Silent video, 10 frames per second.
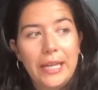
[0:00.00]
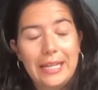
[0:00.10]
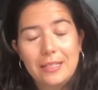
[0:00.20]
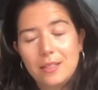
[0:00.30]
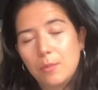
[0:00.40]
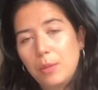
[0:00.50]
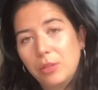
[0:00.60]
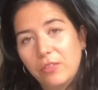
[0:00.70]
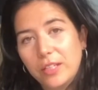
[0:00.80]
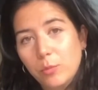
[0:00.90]
and that people
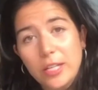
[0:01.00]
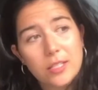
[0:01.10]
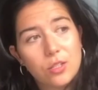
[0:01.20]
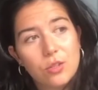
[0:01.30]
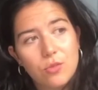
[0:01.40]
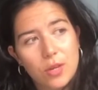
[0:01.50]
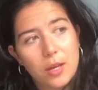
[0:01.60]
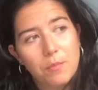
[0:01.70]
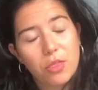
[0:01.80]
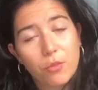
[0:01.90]
are finding ways to
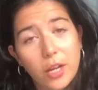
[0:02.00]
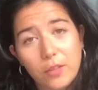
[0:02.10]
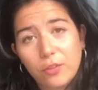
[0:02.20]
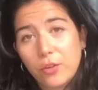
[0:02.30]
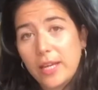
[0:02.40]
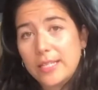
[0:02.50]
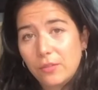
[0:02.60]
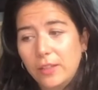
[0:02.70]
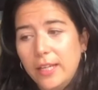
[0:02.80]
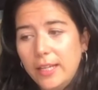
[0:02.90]
thrive
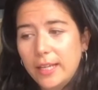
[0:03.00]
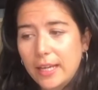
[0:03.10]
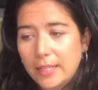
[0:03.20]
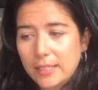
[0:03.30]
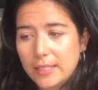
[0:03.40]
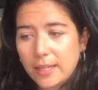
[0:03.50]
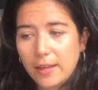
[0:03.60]
creatively, and